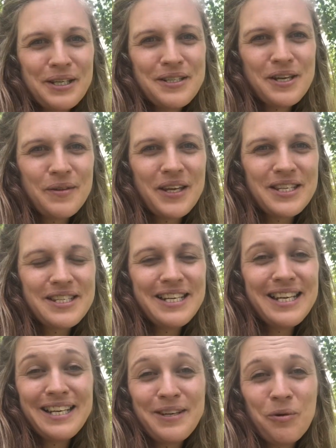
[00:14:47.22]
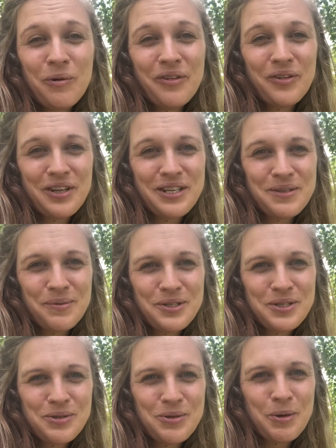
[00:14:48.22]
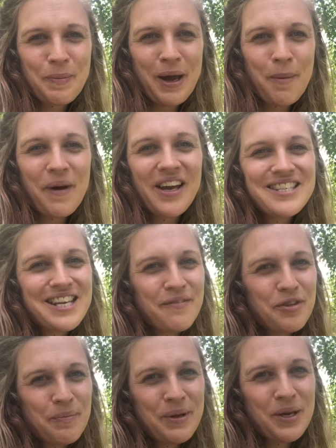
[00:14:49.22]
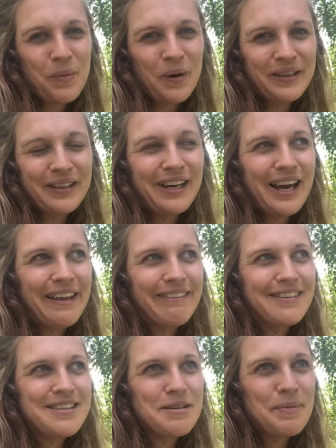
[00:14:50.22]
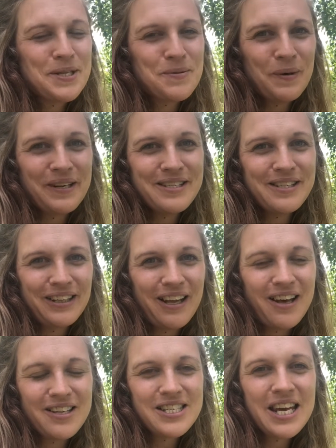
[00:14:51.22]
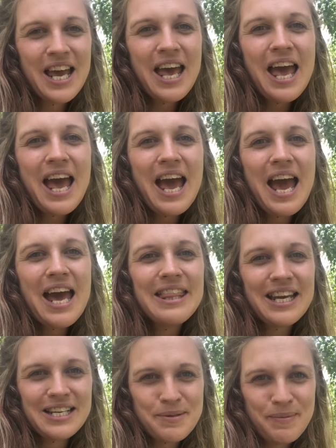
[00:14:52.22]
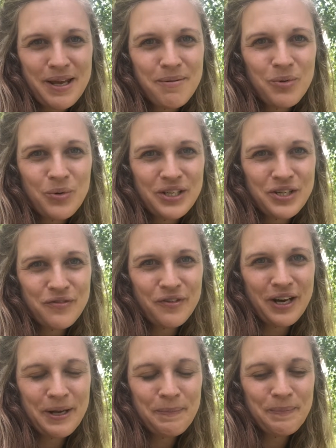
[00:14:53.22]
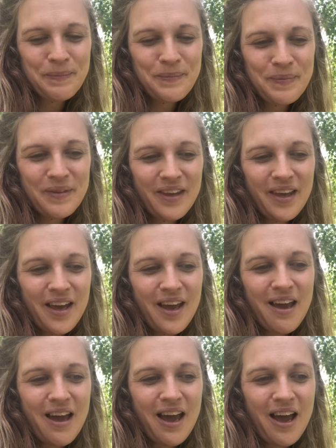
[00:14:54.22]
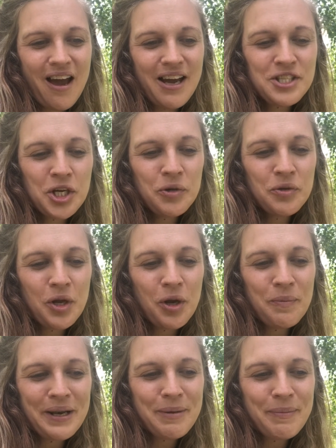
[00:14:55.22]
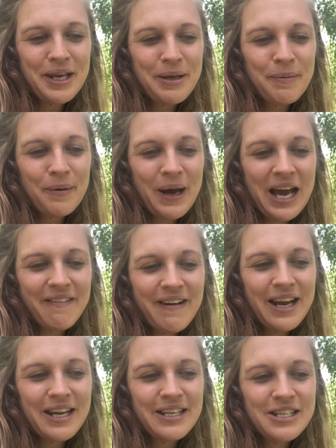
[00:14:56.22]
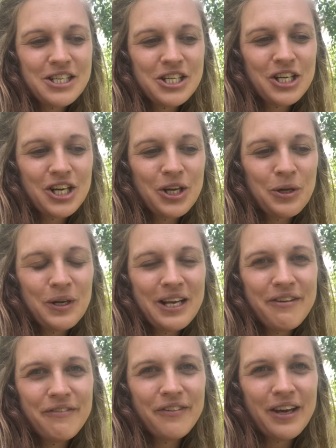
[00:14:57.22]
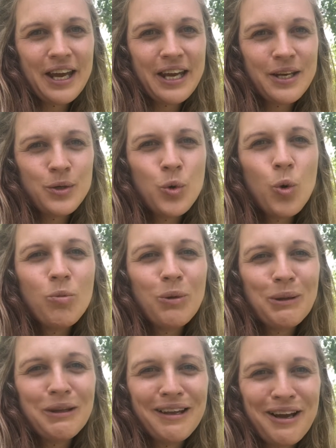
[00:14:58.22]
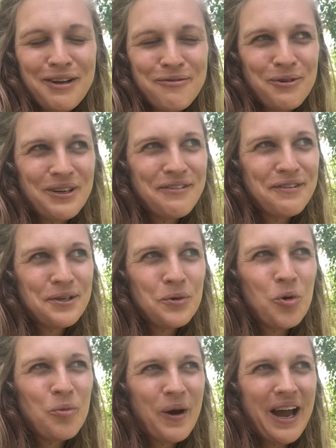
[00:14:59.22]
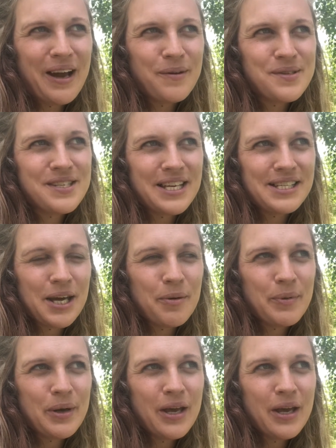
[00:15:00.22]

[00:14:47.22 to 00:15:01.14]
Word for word: So that's nearly all of the things I want to talk about. I saved the big one and the best one till last, and that is being mortgage free. I don't know many people our age who live a normal life or live in a normal house set up